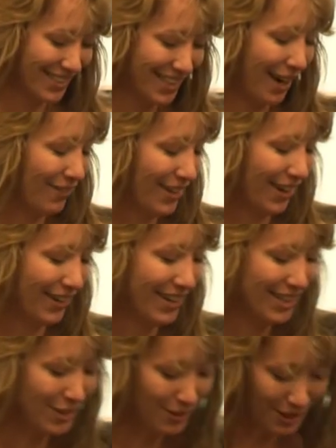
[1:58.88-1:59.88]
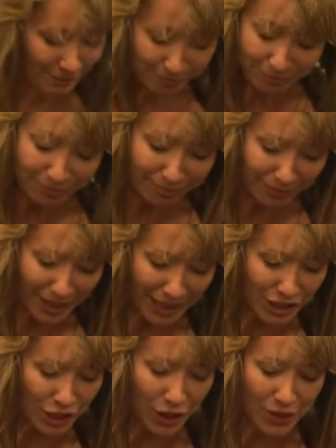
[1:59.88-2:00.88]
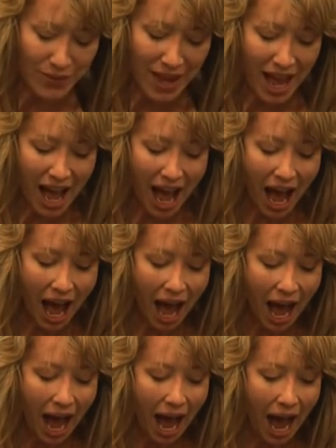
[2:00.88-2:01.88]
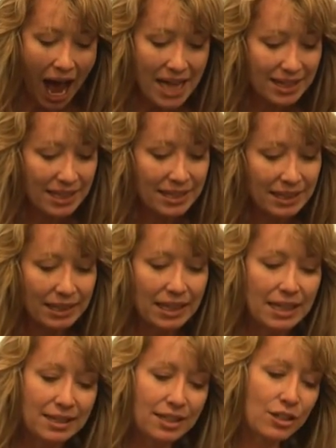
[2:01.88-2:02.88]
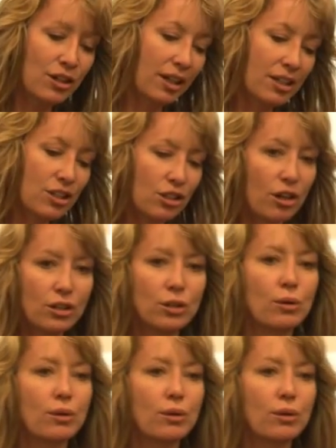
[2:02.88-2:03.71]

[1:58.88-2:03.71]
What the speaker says: we'll see how we go next week. So I think the key thing, and I can start